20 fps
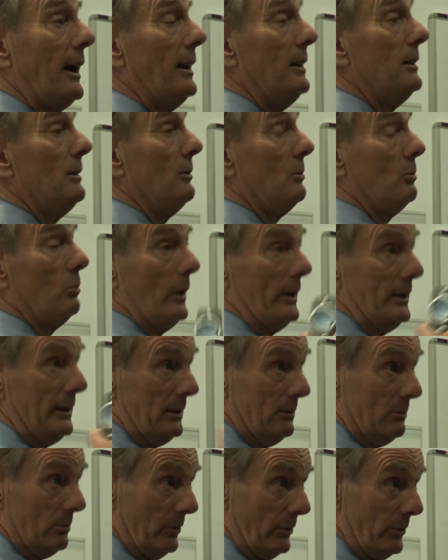And when
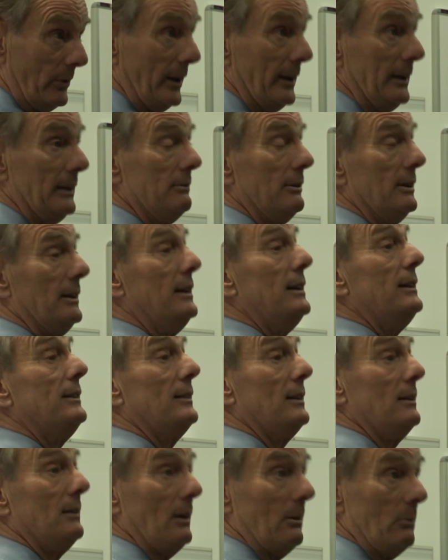he was finally
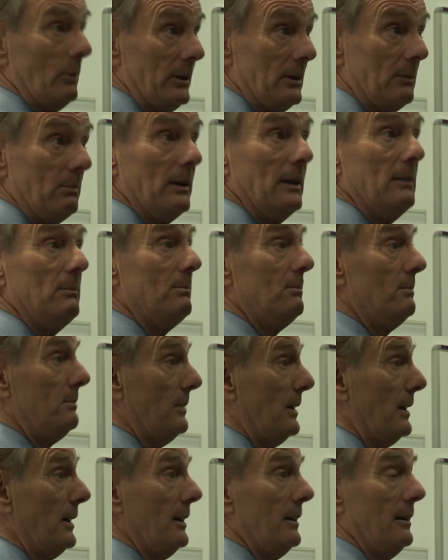released and went to play
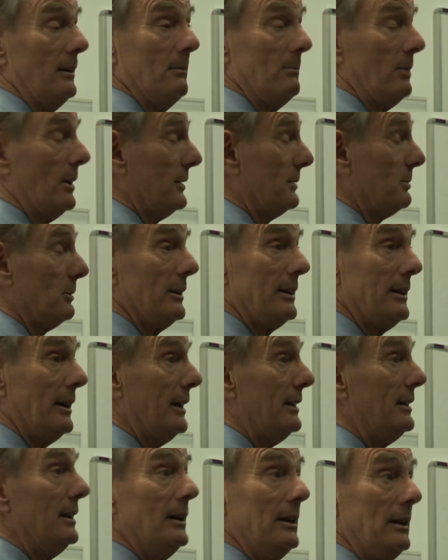basketball
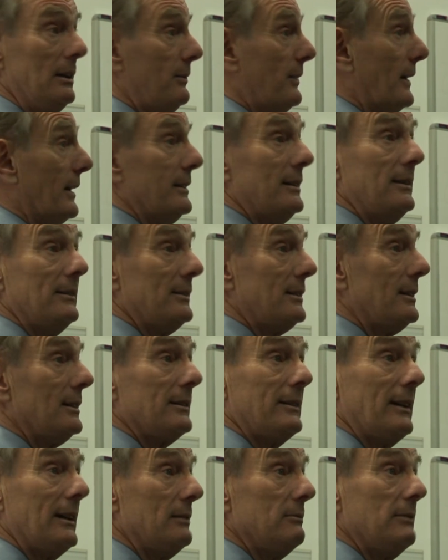again, he found his
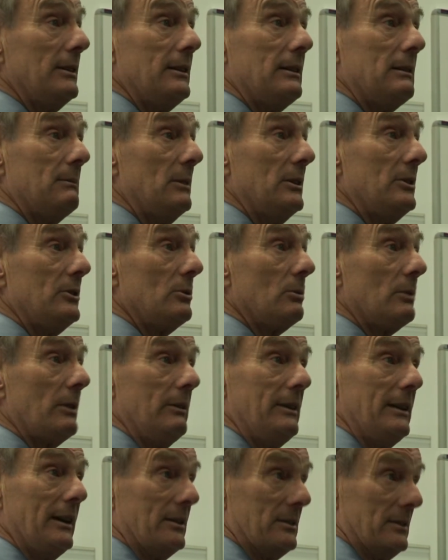skills hadn't really diminished,
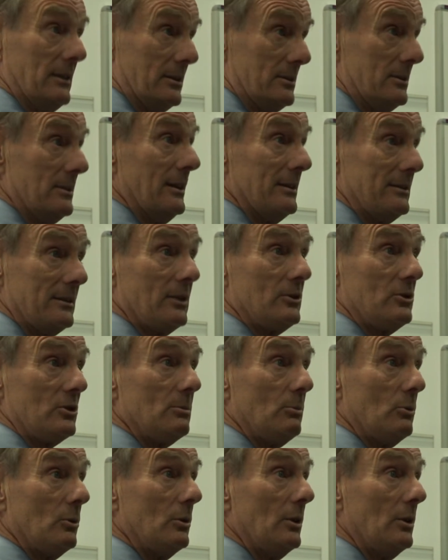although he had to actually touch the